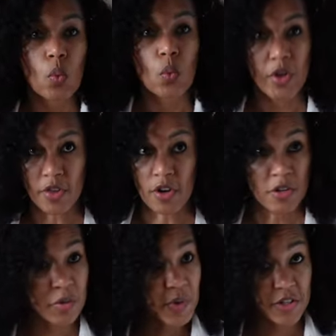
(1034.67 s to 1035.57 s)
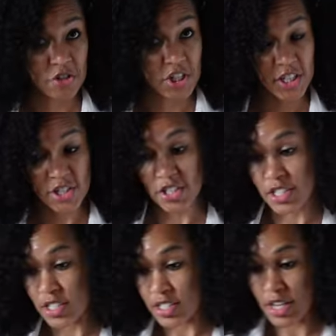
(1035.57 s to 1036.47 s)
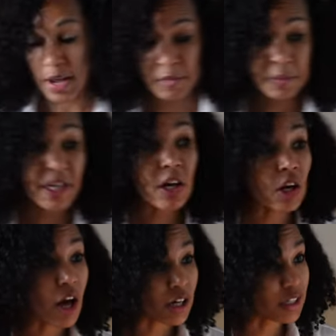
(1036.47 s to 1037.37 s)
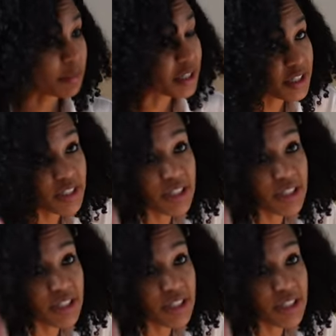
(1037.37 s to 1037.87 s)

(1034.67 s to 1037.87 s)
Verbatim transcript: With all of the weather changes, I'm gonna make a lot of lemon tea